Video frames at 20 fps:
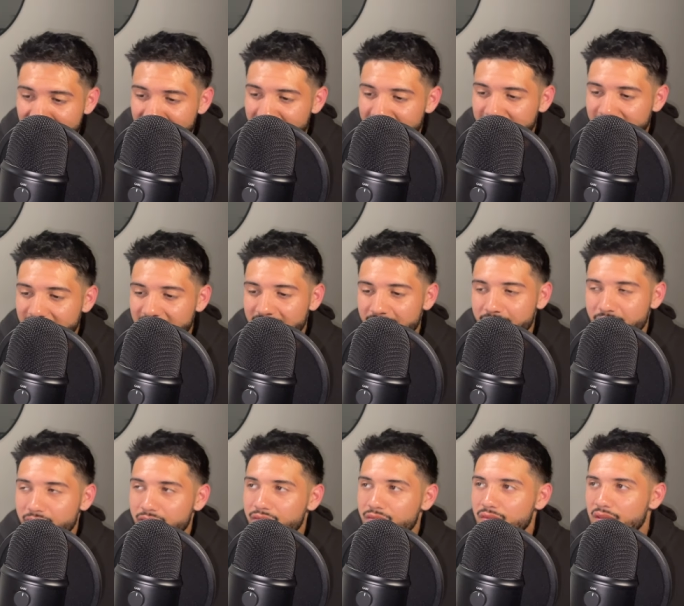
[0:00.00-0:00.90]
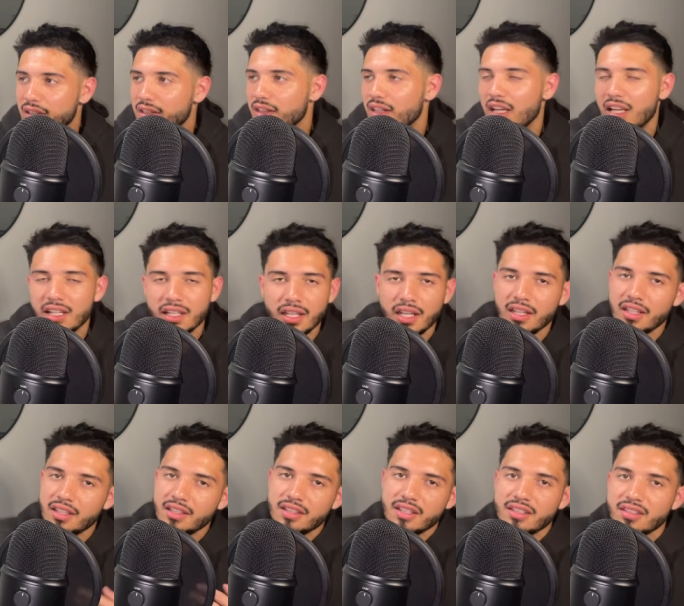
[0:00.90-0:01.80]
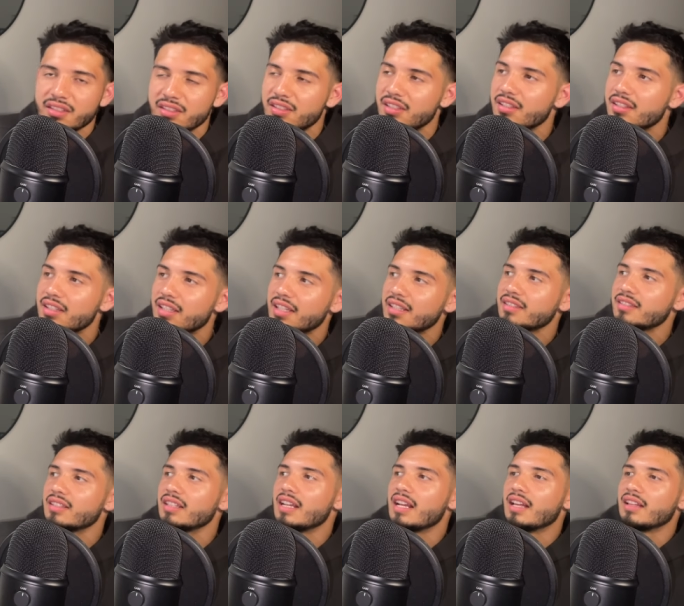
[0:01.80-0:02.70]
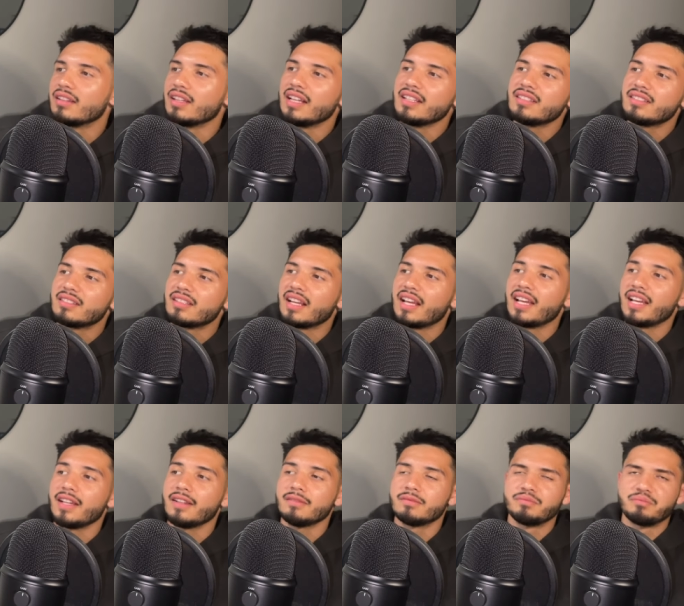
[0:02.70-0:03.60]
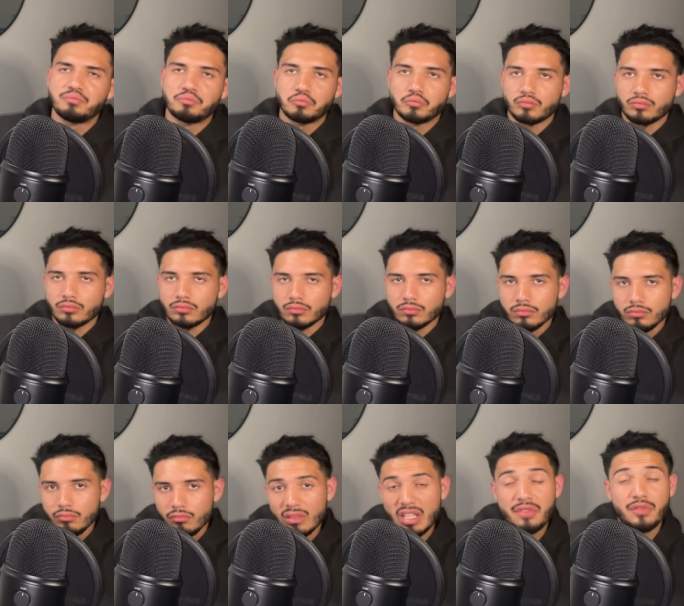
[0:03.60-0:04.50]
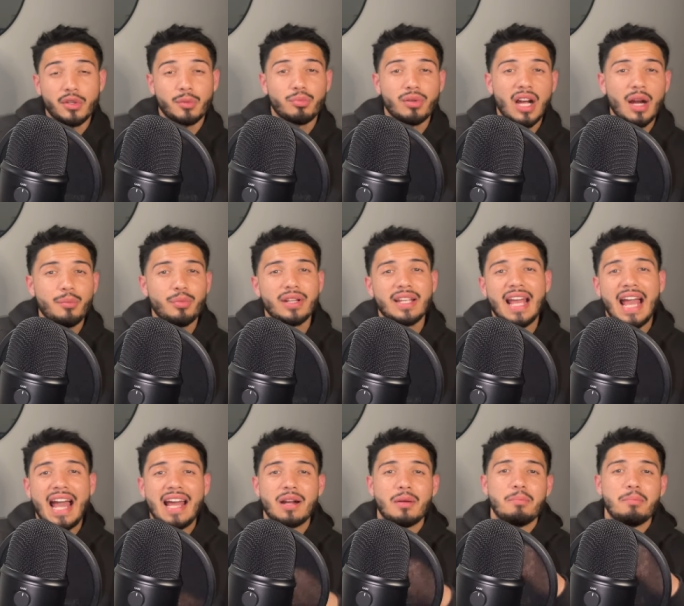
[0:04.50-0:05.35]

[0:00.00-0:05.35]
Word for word: In, in addition to this, let's say if mm-hmm. your property had a